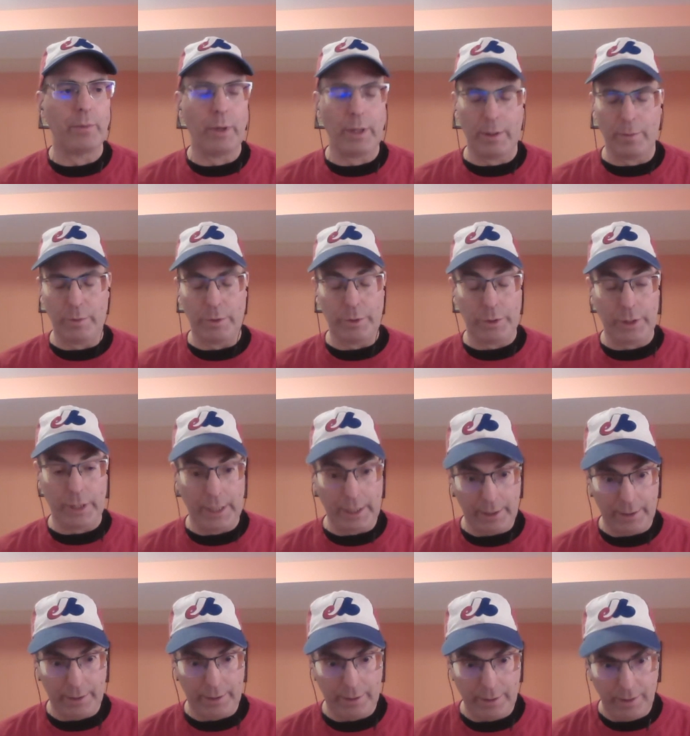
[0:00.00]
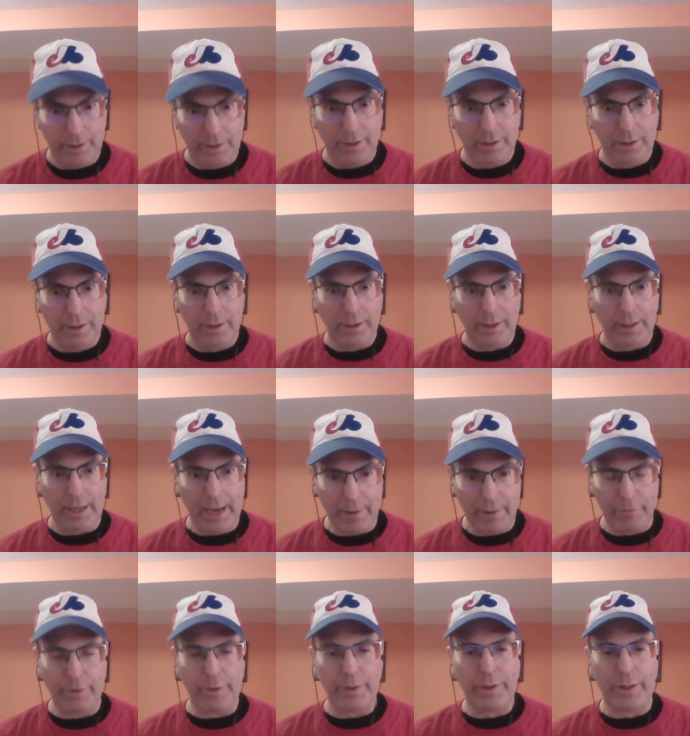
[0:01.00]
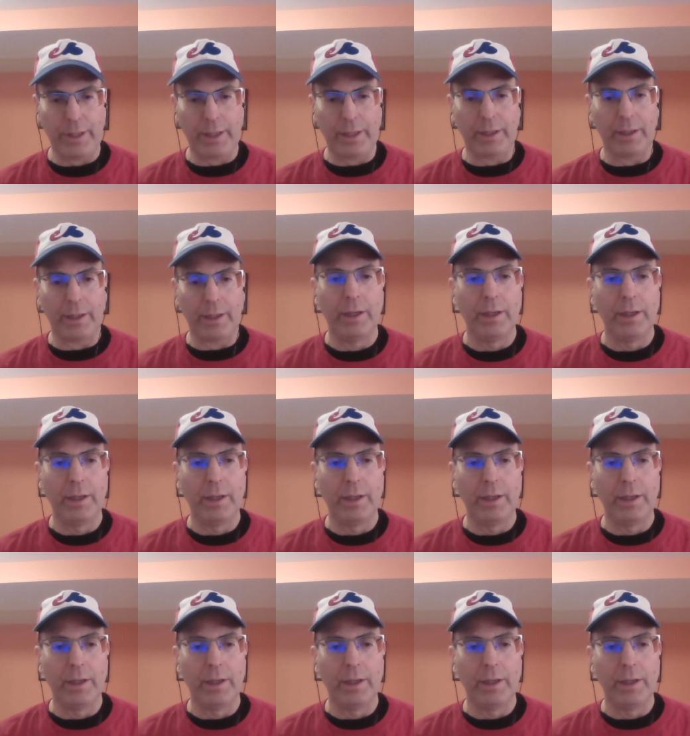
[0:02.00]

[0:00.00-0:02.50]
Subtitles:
when it was like everything